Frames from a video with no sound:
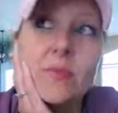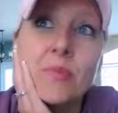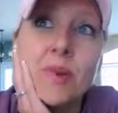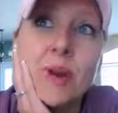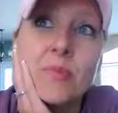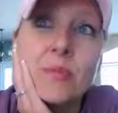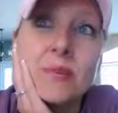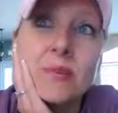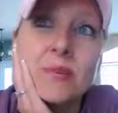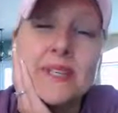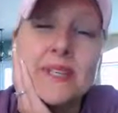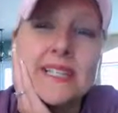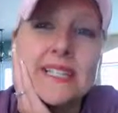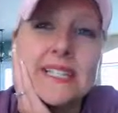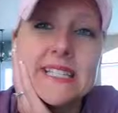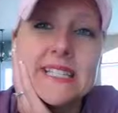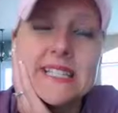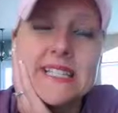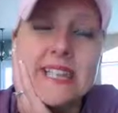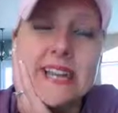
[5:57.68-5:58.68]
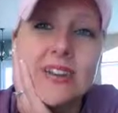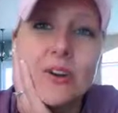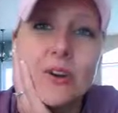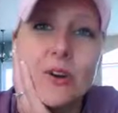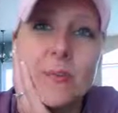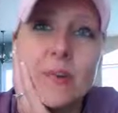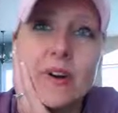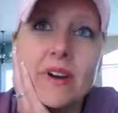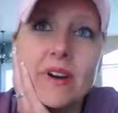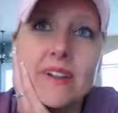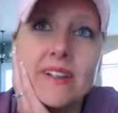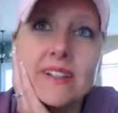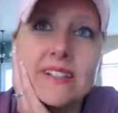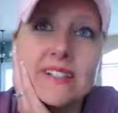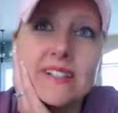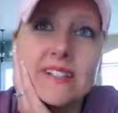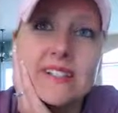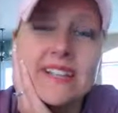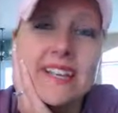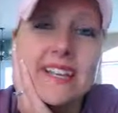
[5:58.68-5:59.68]
Problem is that our bodies
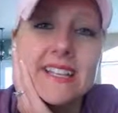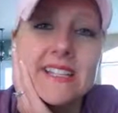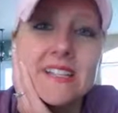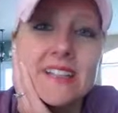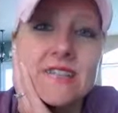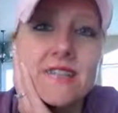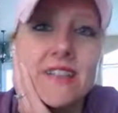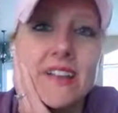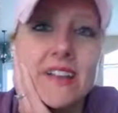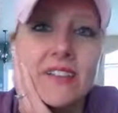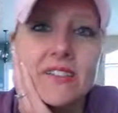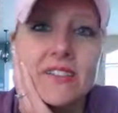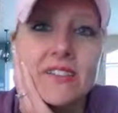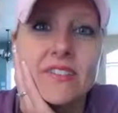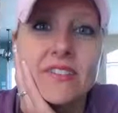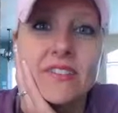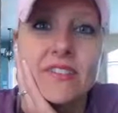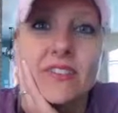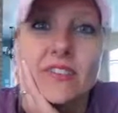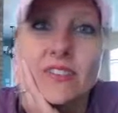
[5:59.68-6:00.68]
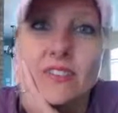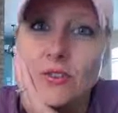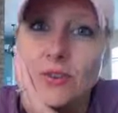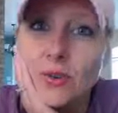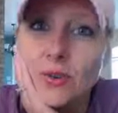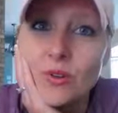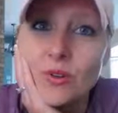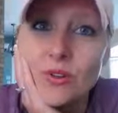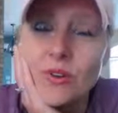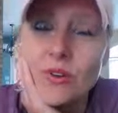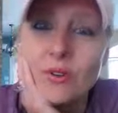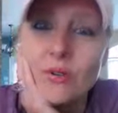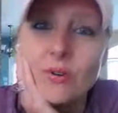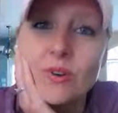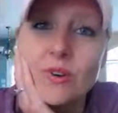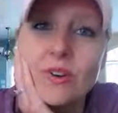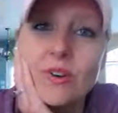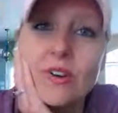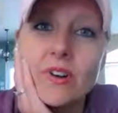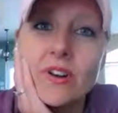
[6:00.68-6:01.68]
are tens of thousands of years old.
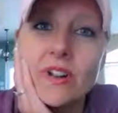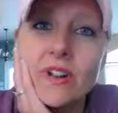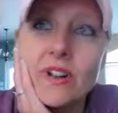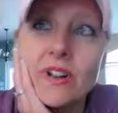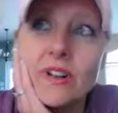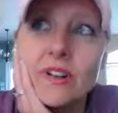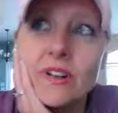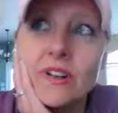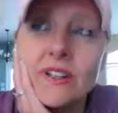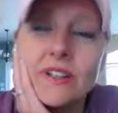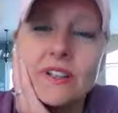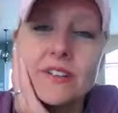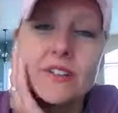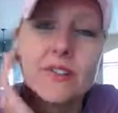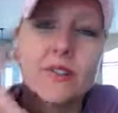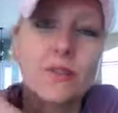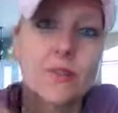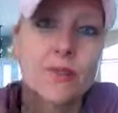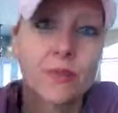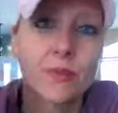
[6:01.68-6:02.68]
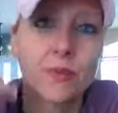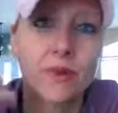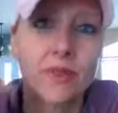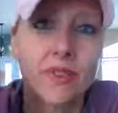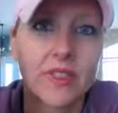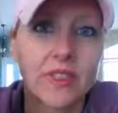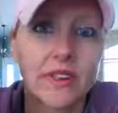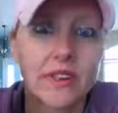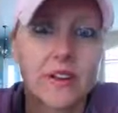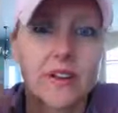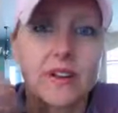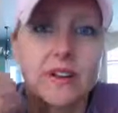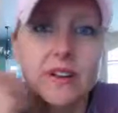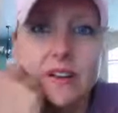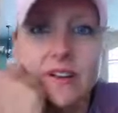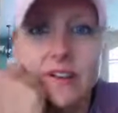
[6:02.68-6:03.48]
We're not 30 years old within our,